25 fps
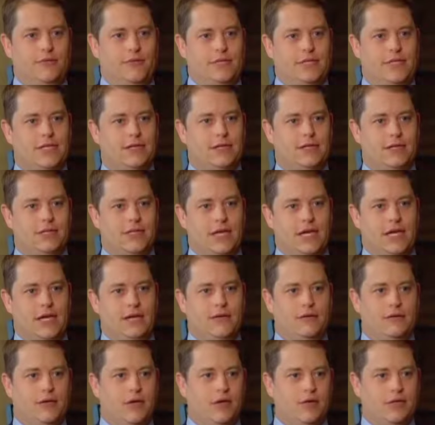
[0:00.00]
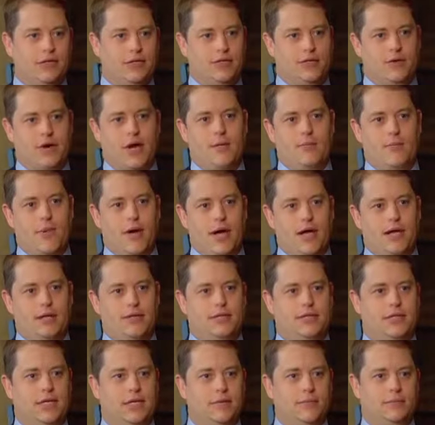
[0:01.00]
facilitate all these great
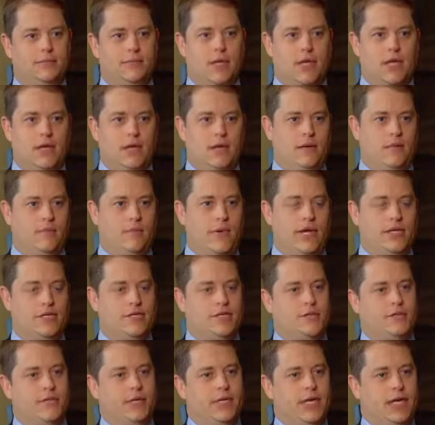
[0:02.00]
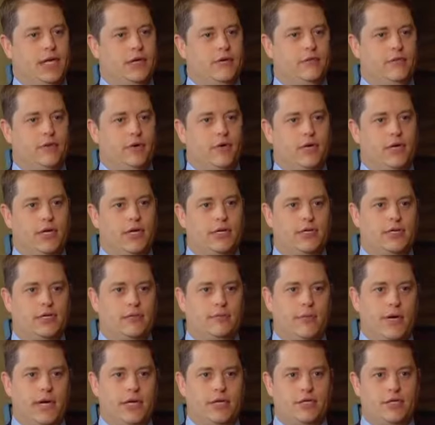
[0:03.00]
minds that might just be data
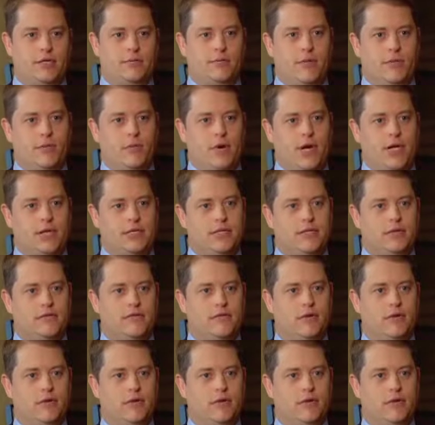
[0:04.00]
focused, might just be process